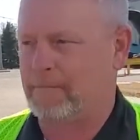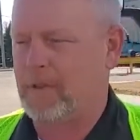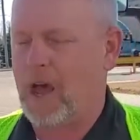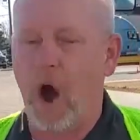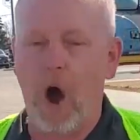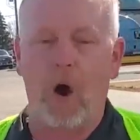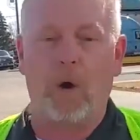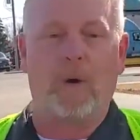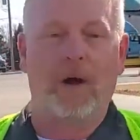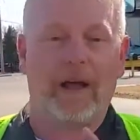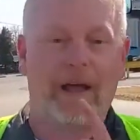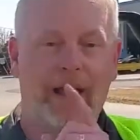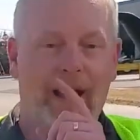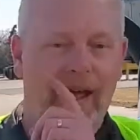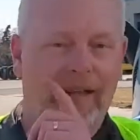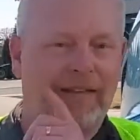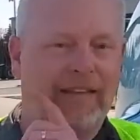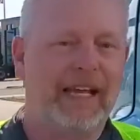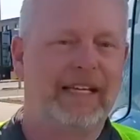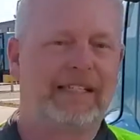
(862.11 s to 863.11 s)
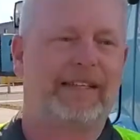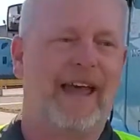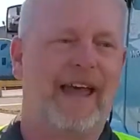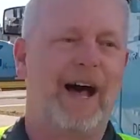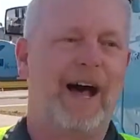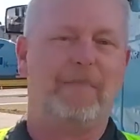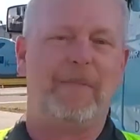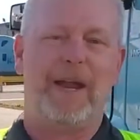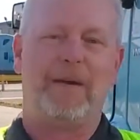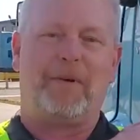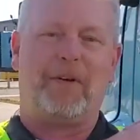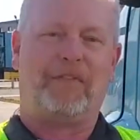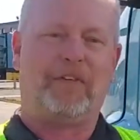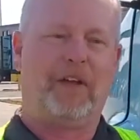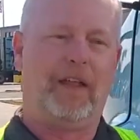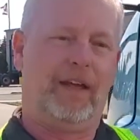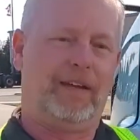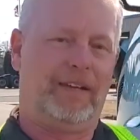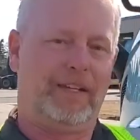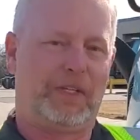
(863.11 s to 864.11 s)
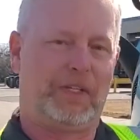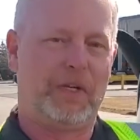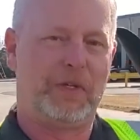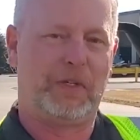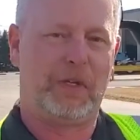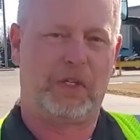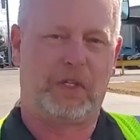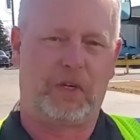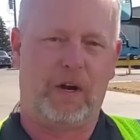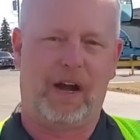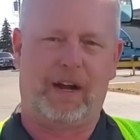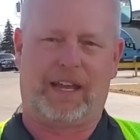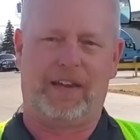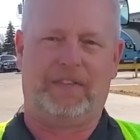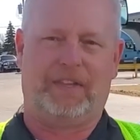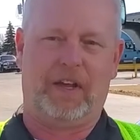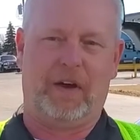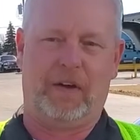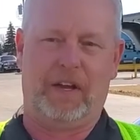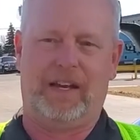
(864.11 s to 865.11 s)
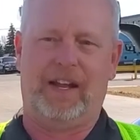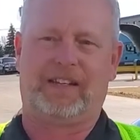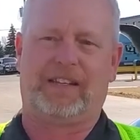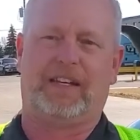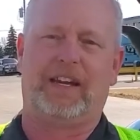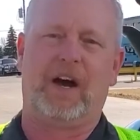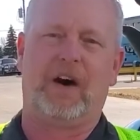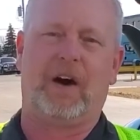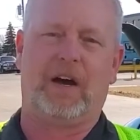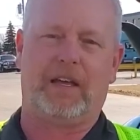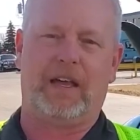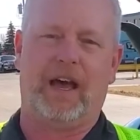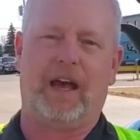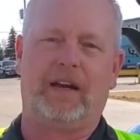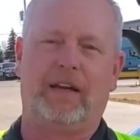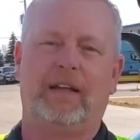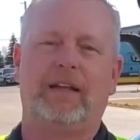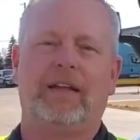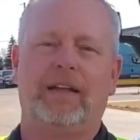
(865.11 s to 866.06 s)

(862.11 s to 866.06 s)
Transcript: Oh, and thanks to Al Beamer for letting us use his truck, even though he doesn't know it yet.